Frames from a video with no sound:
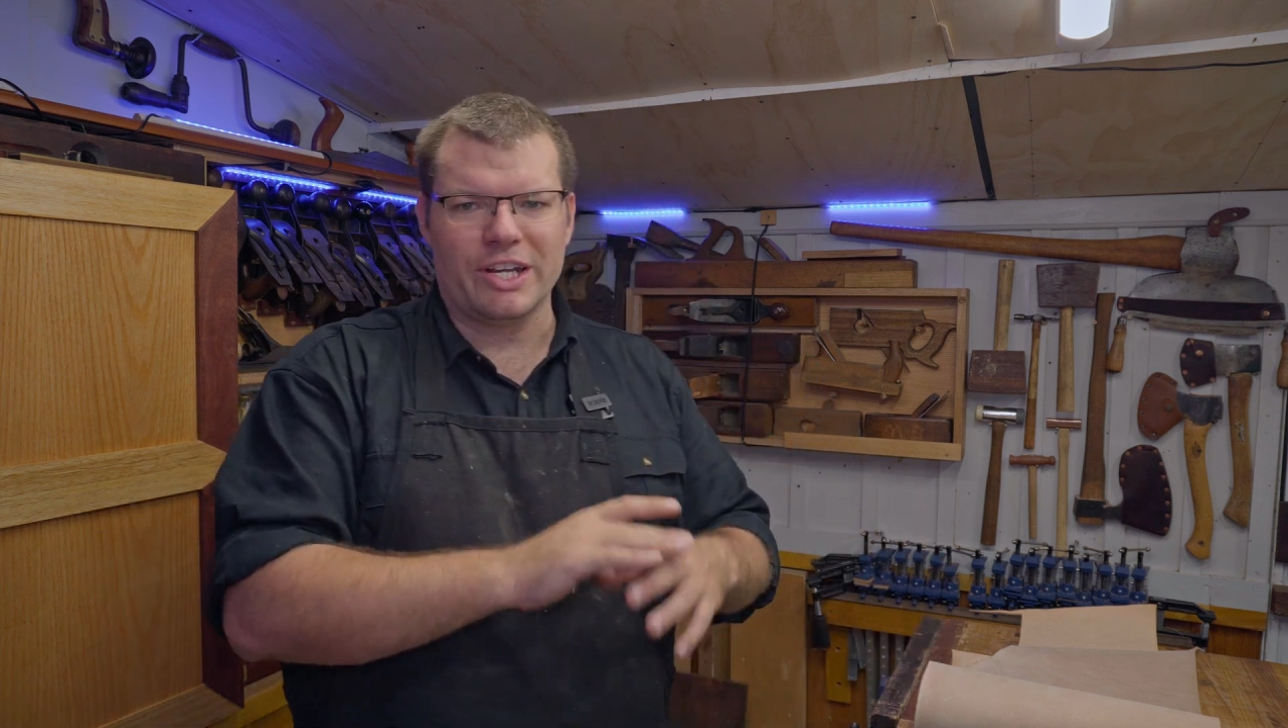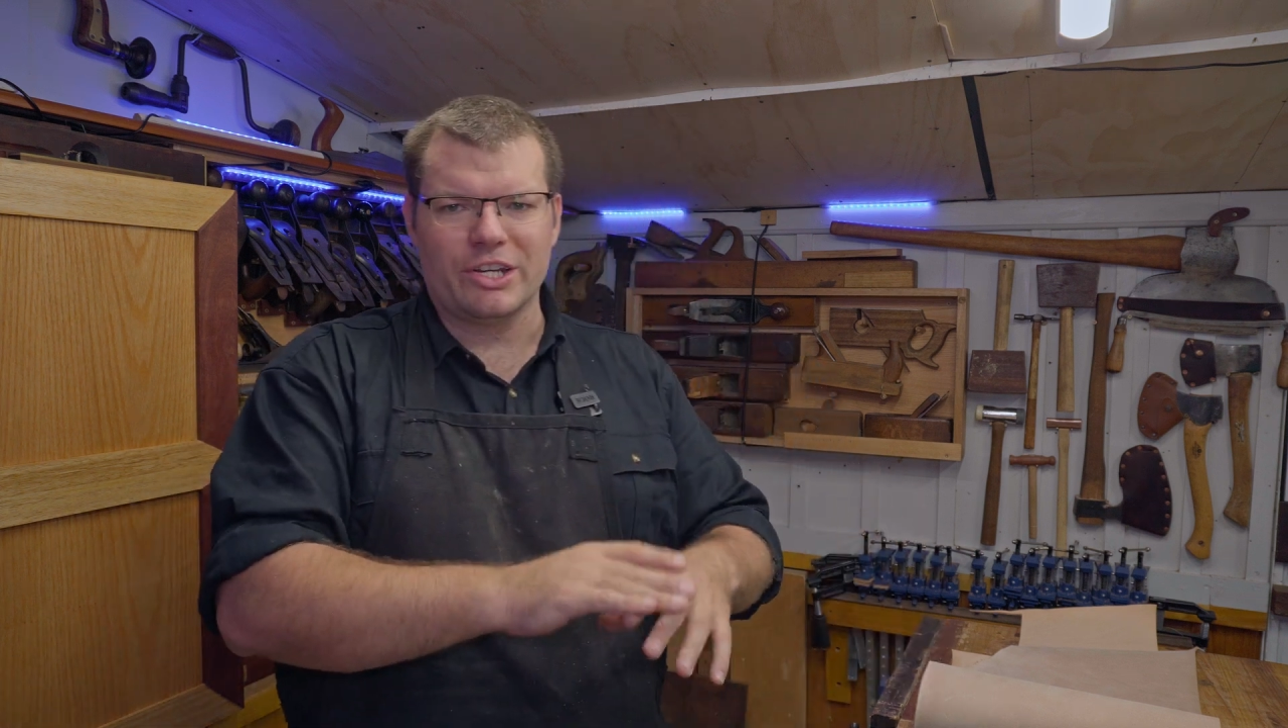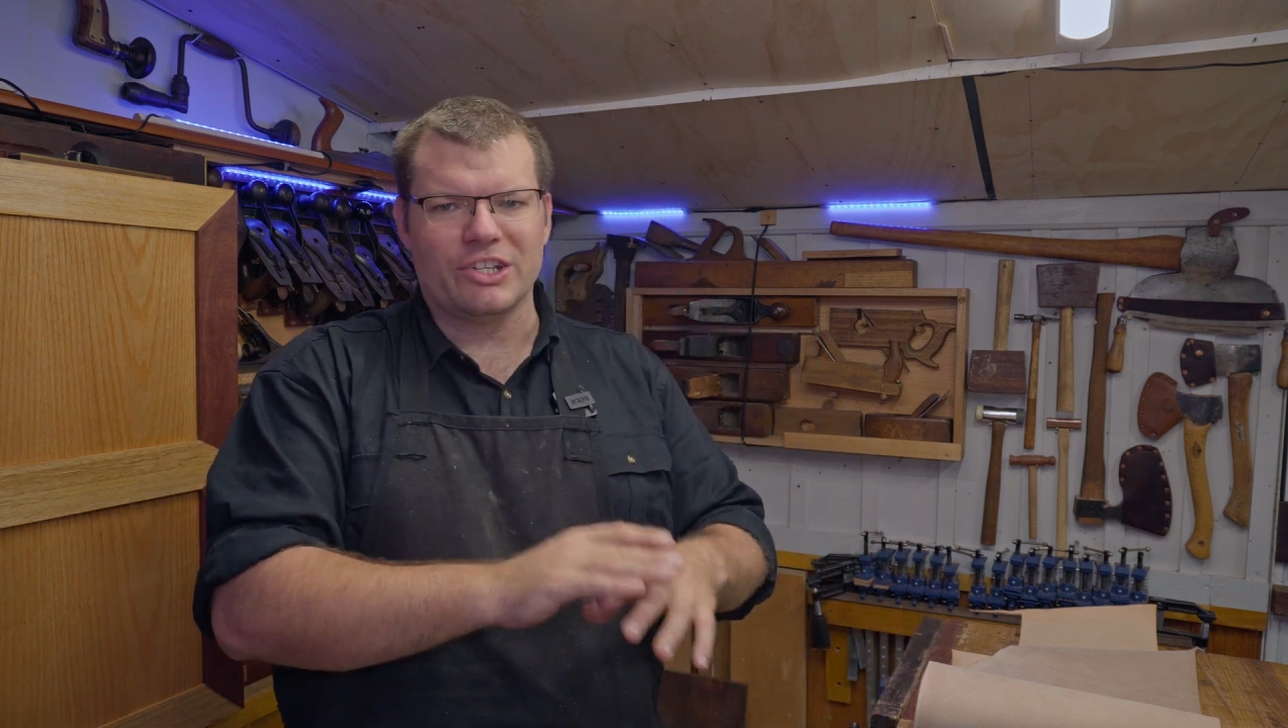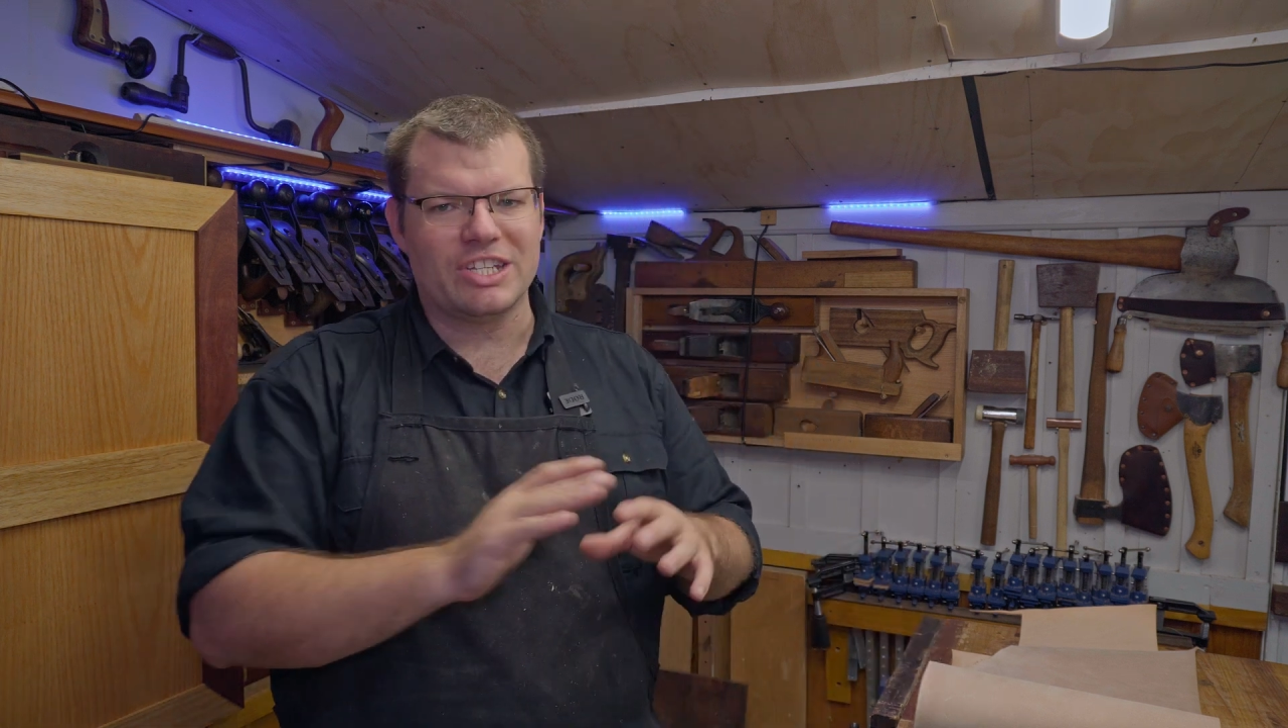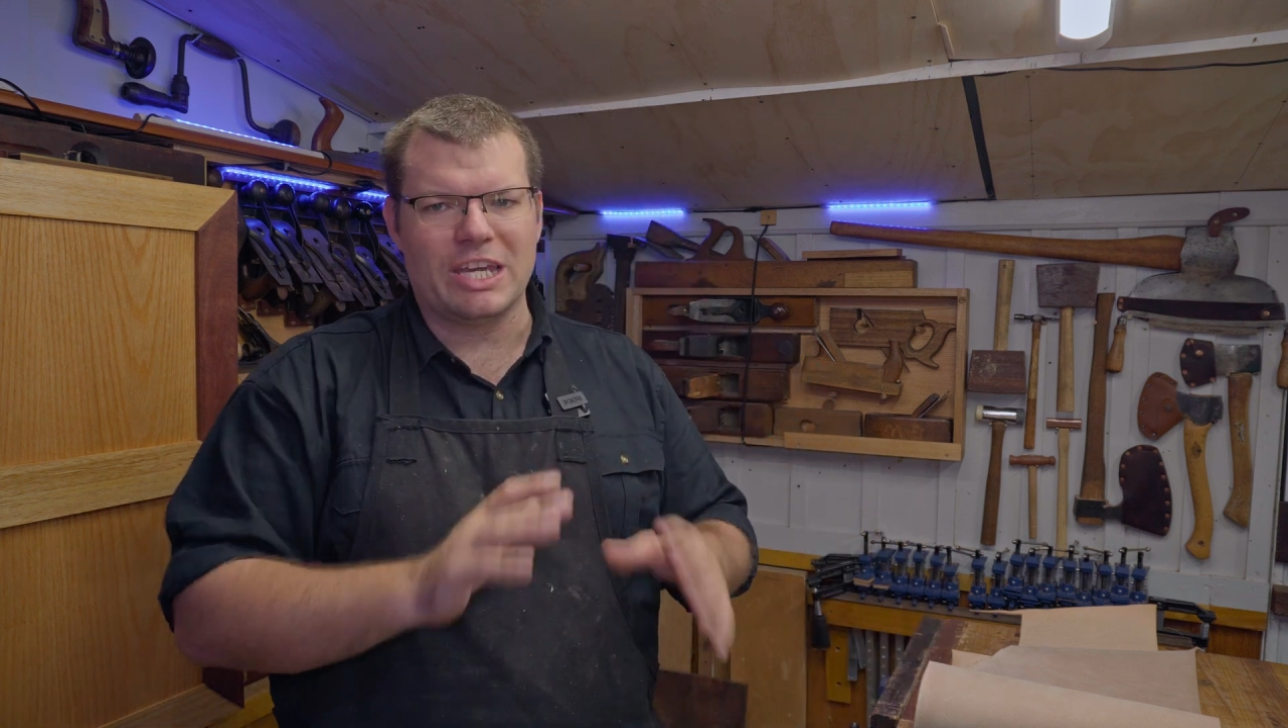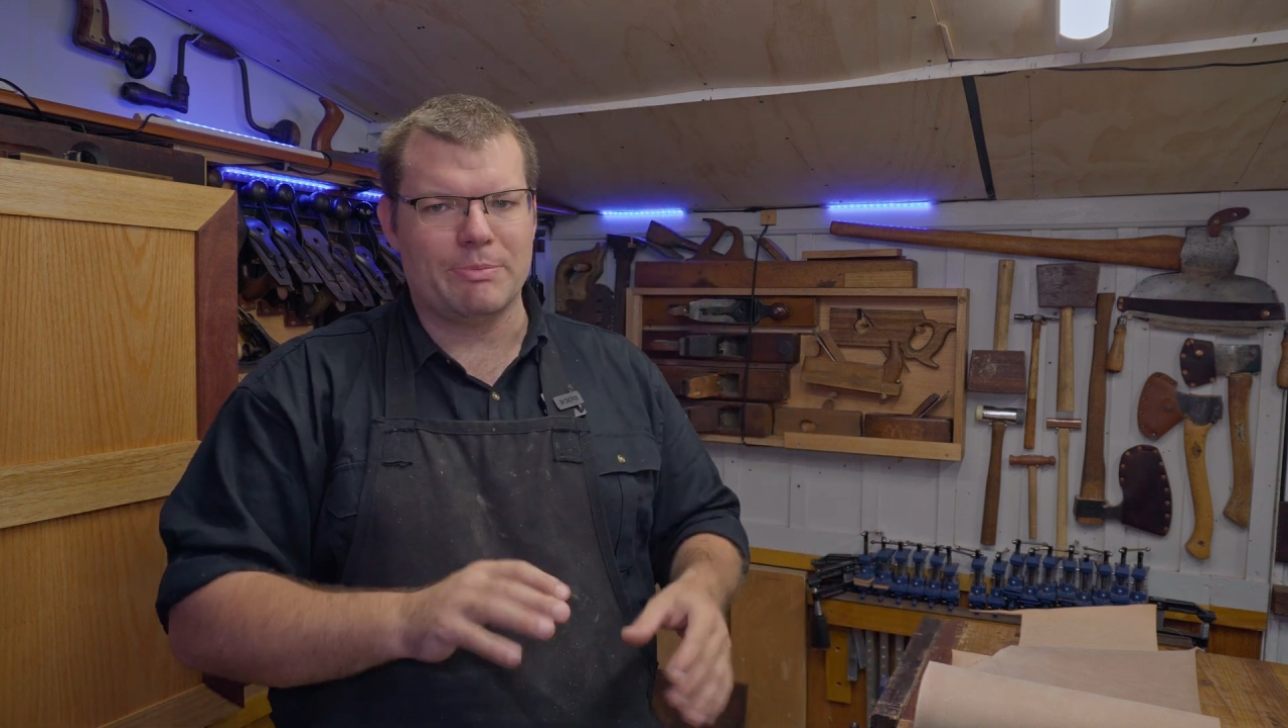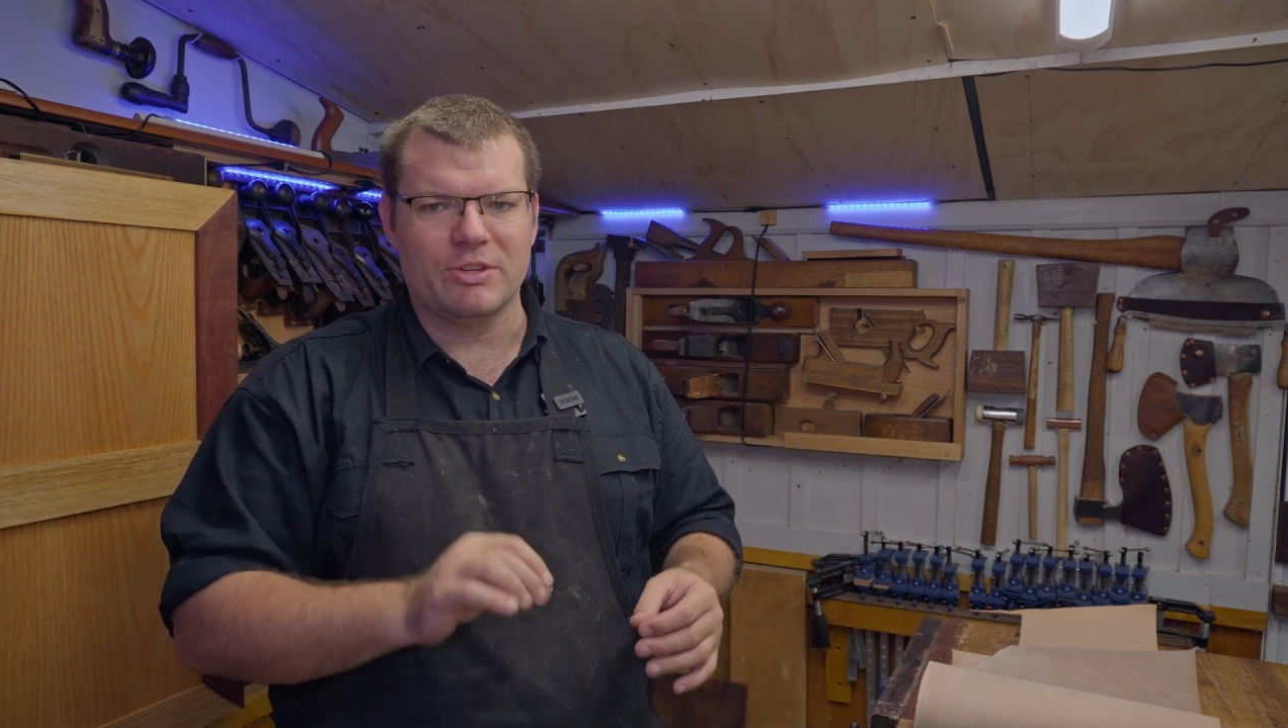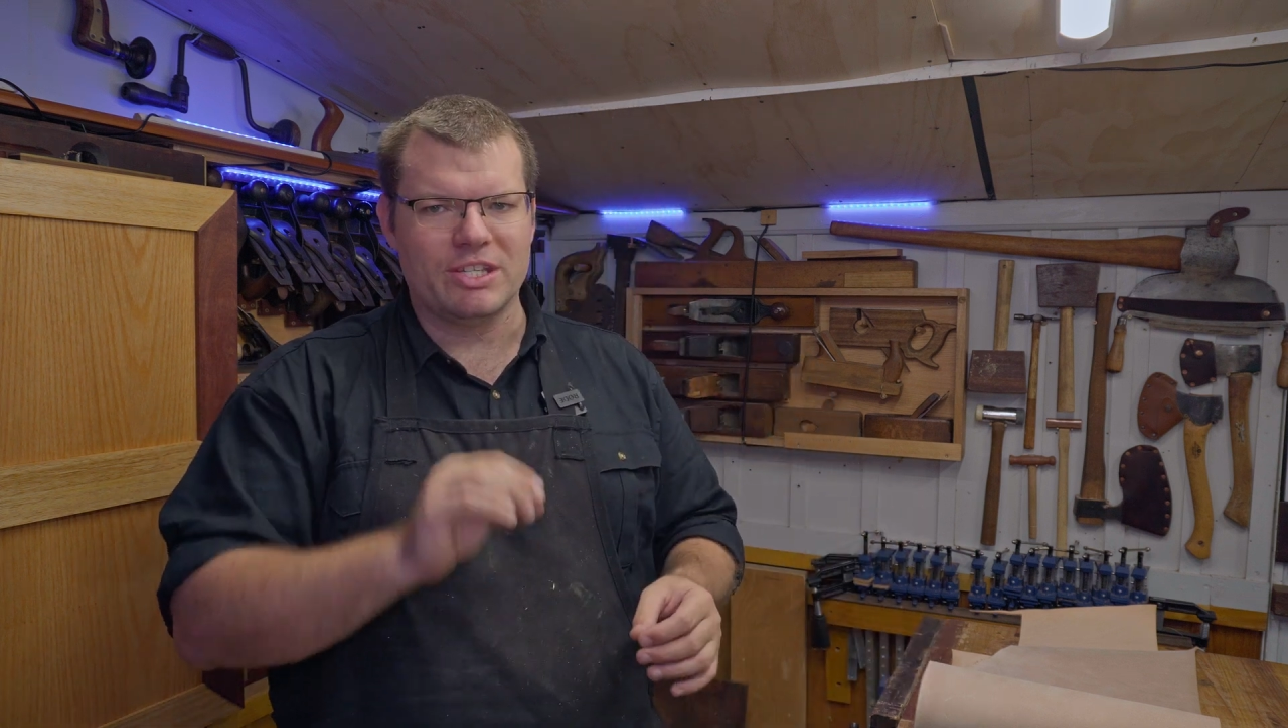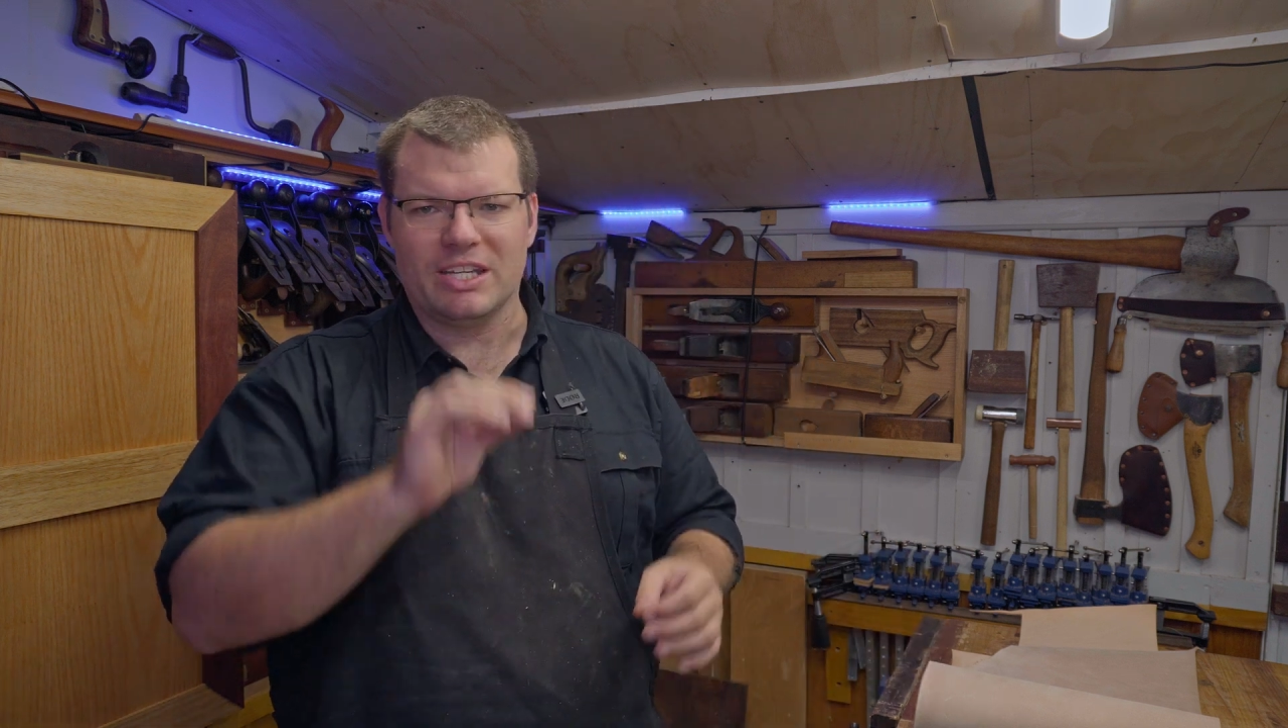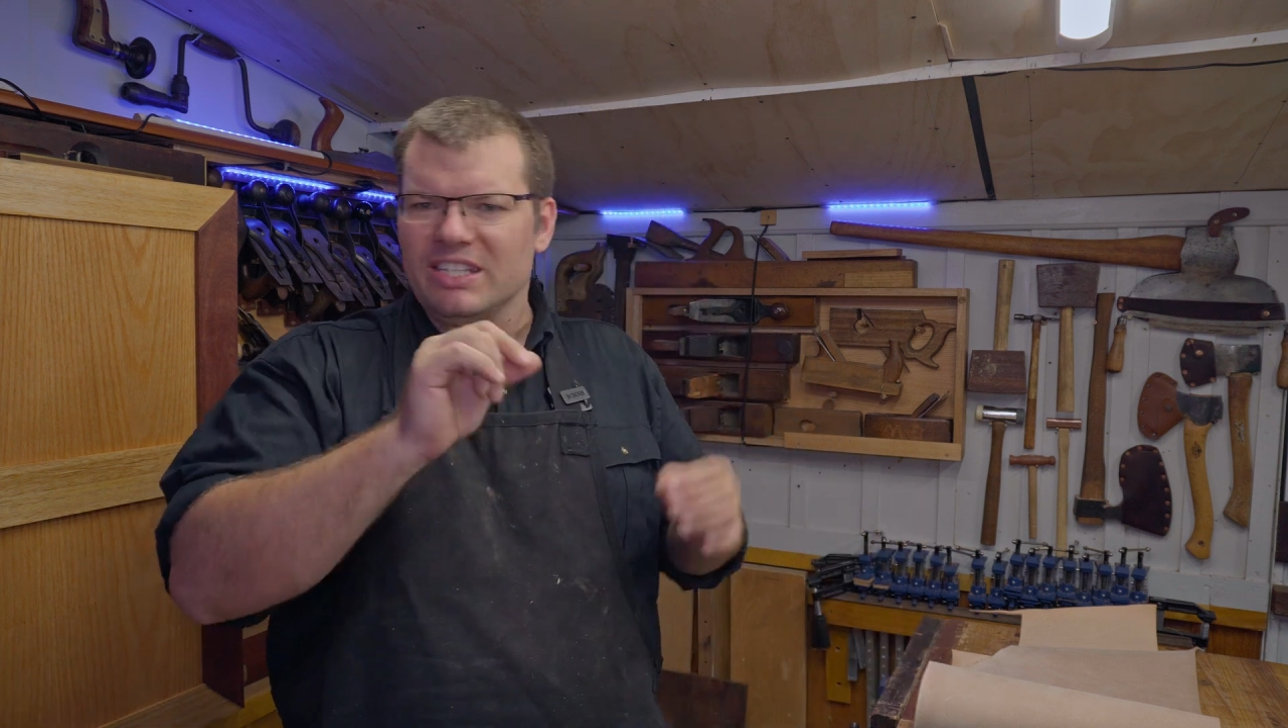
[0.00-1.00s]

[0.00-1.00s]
and you can just keep using